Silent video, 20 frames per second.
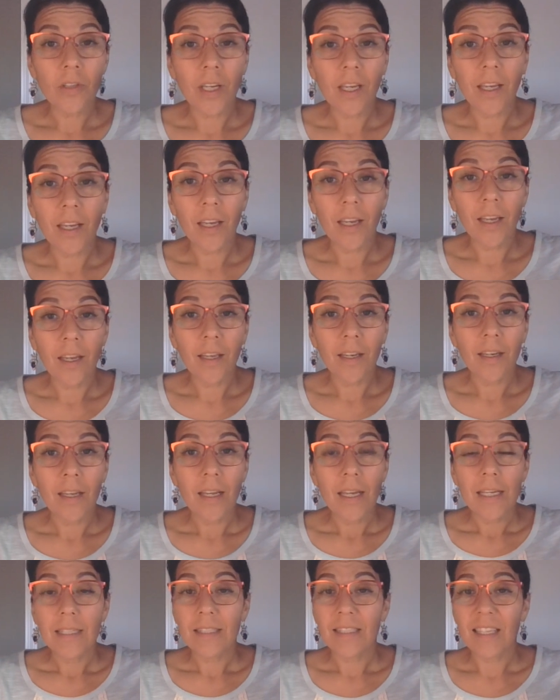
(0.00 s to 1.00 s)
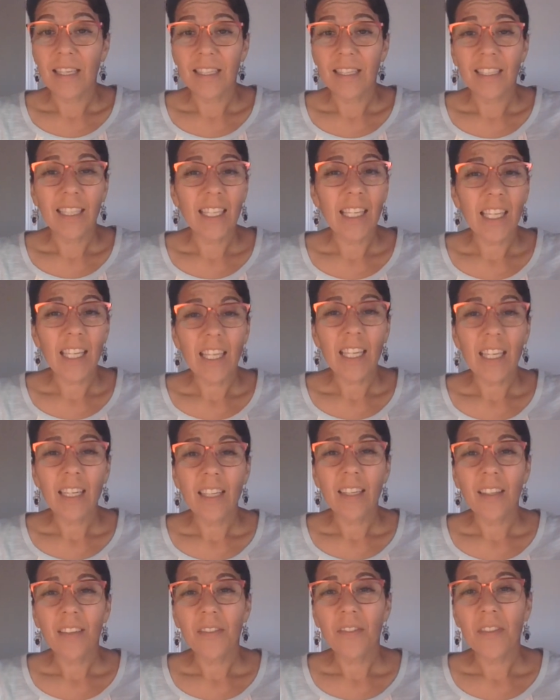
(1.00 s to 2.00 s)
can send
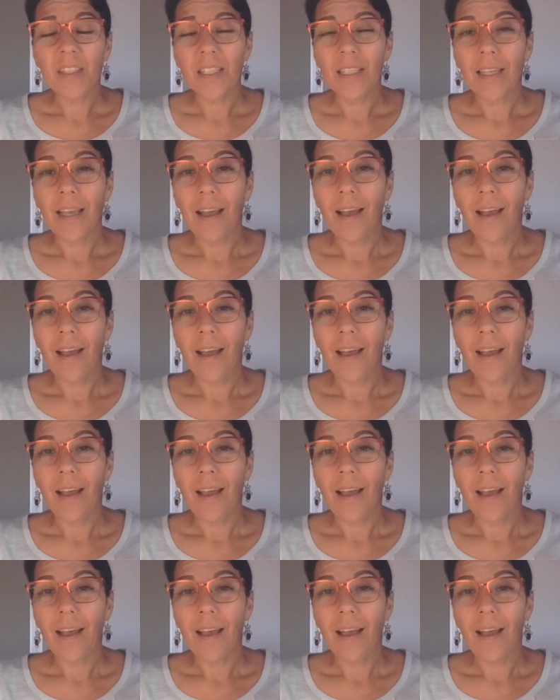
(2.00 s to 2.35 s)
gifts,